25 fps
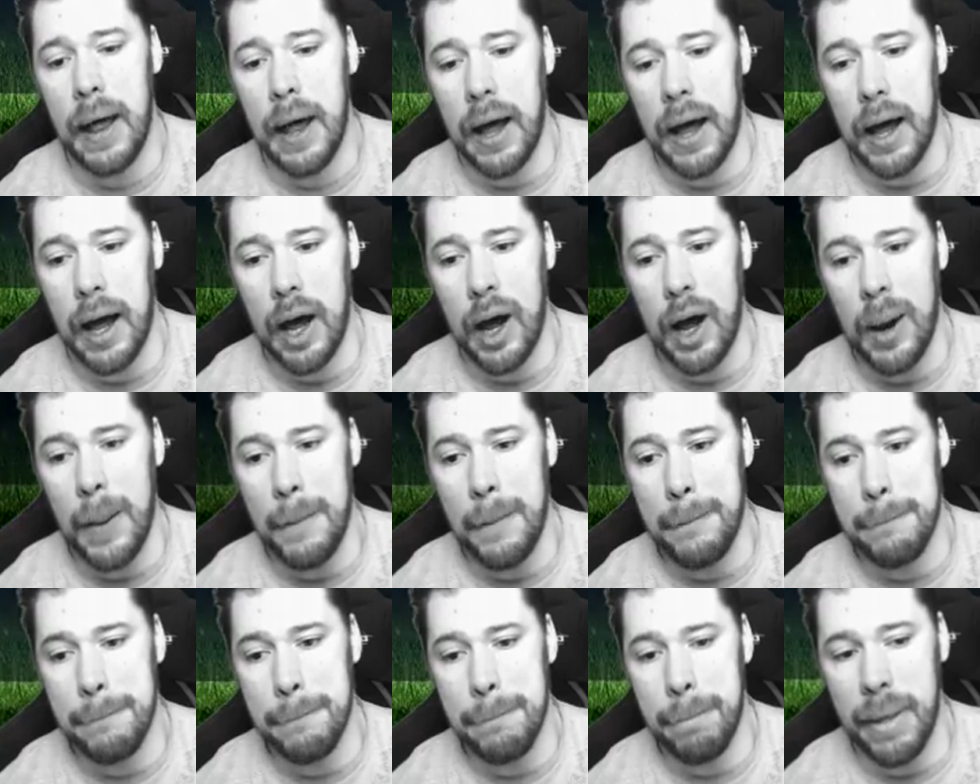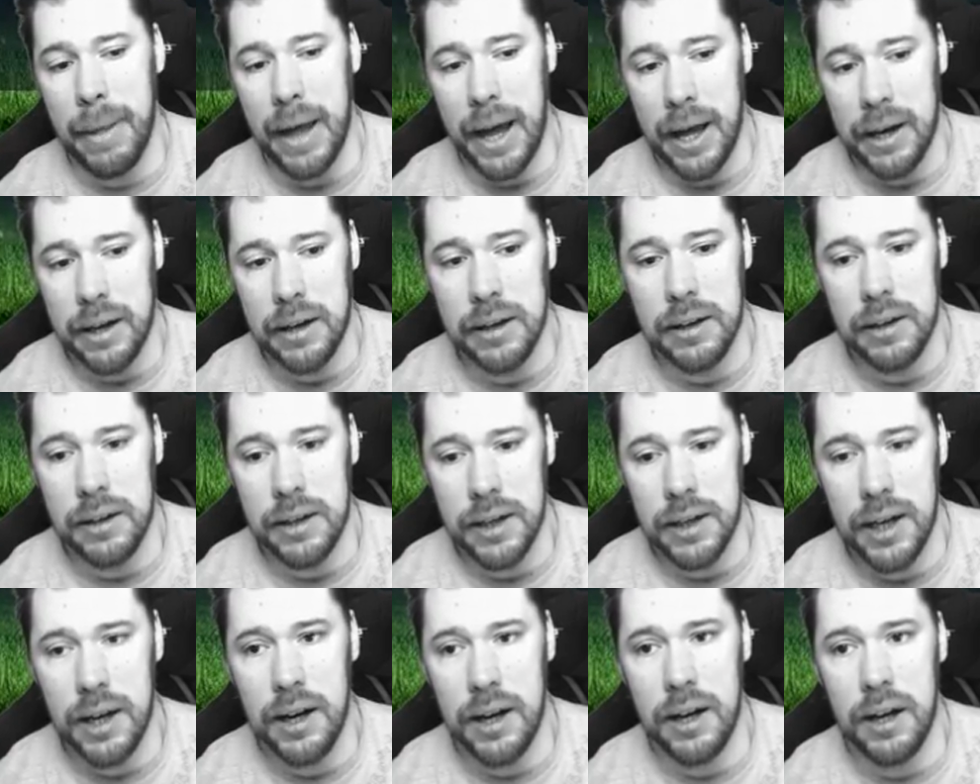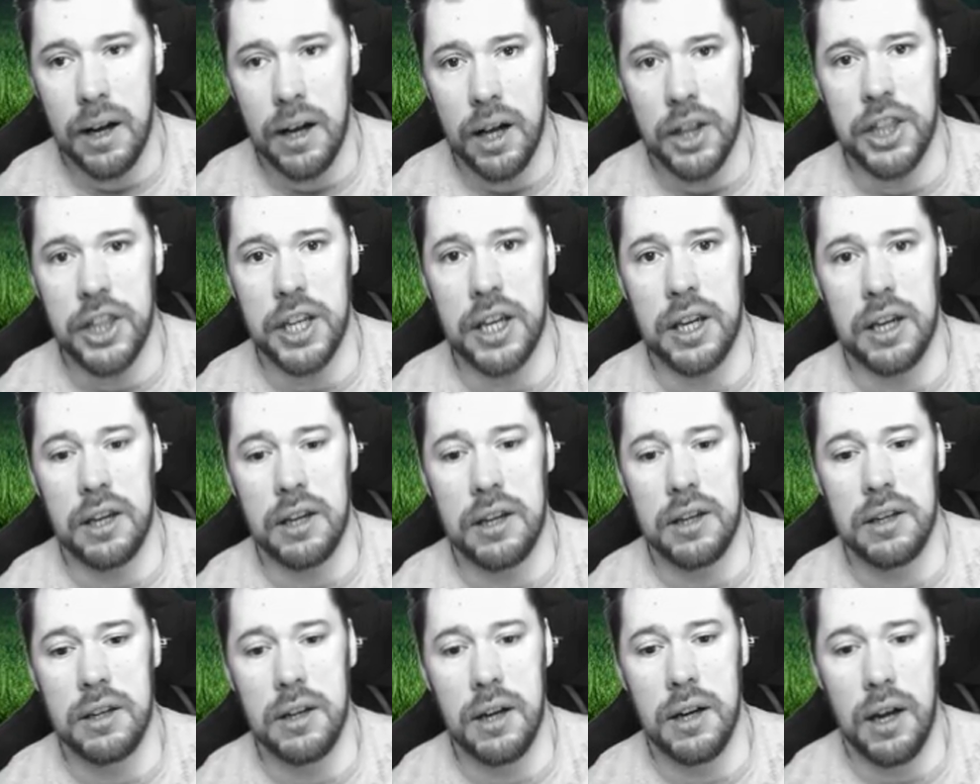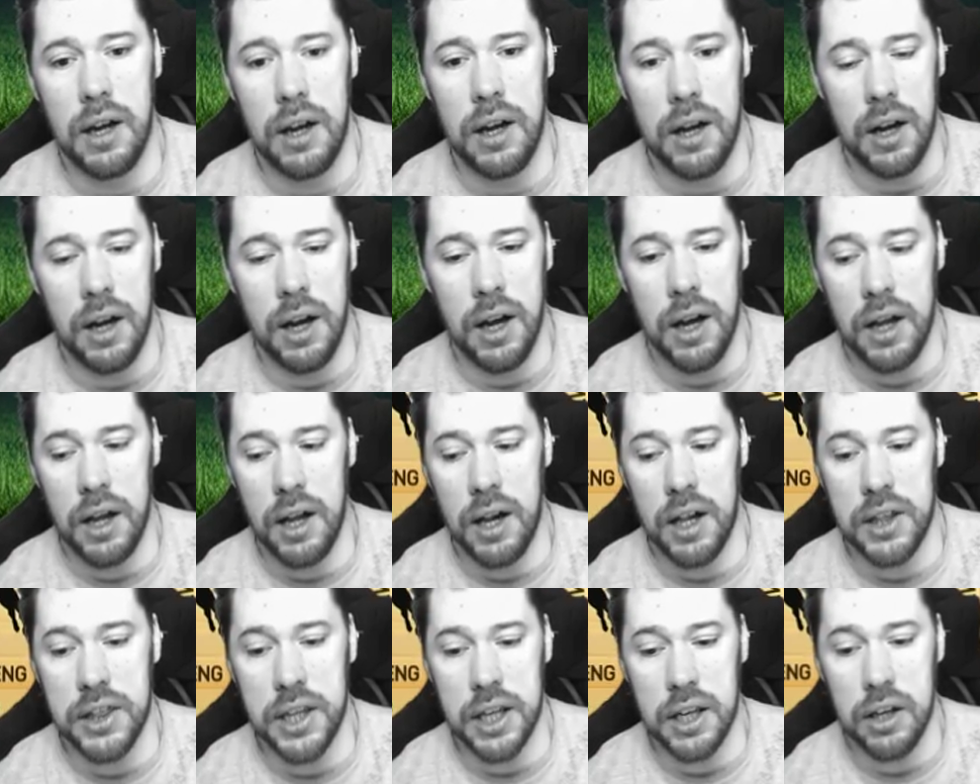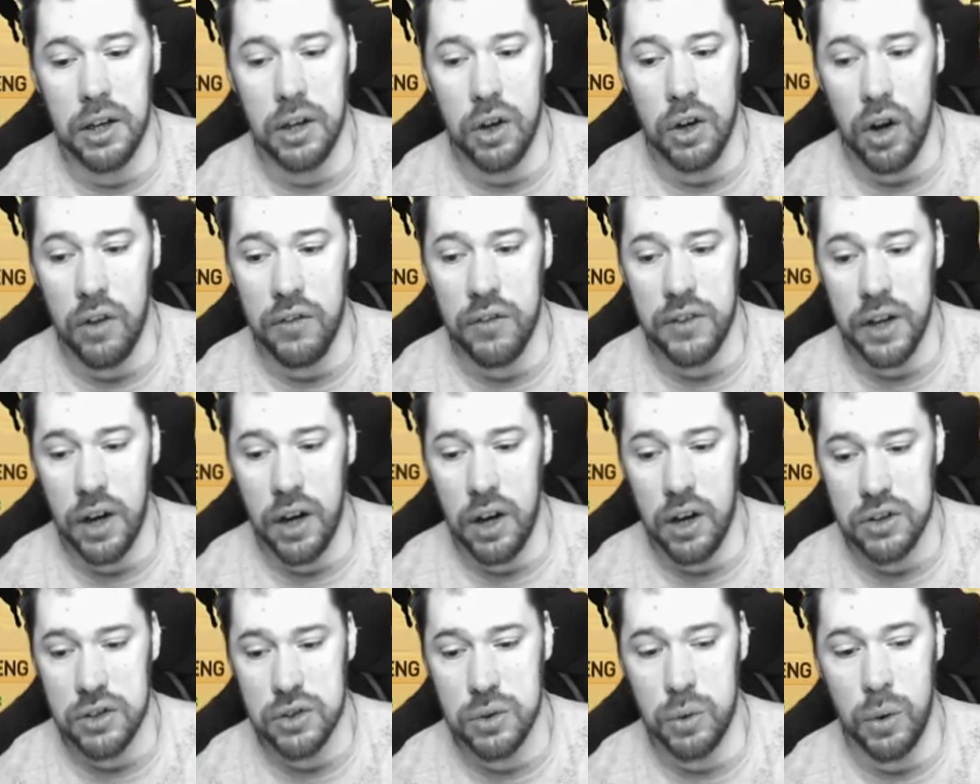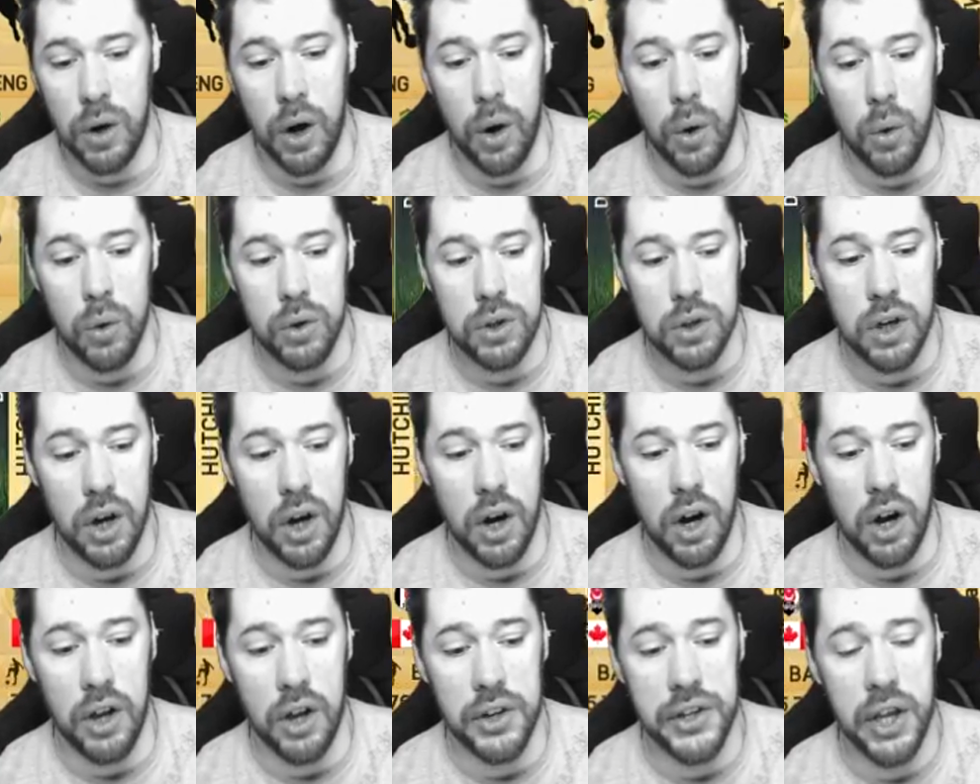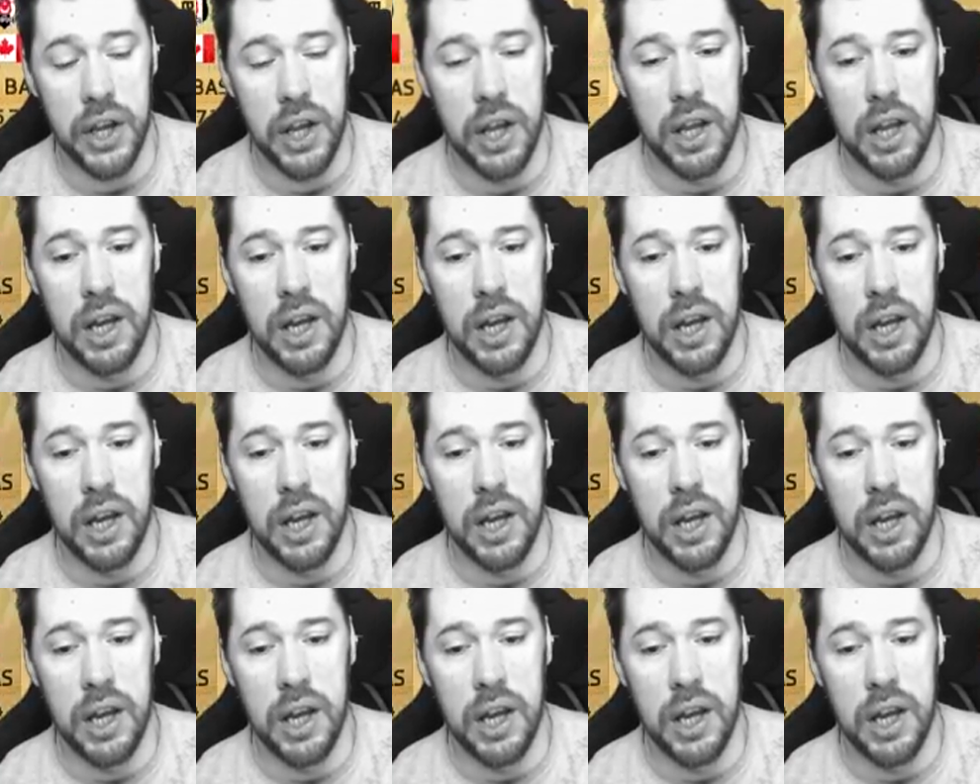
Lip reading: I think a lot of the Arsenal old guard.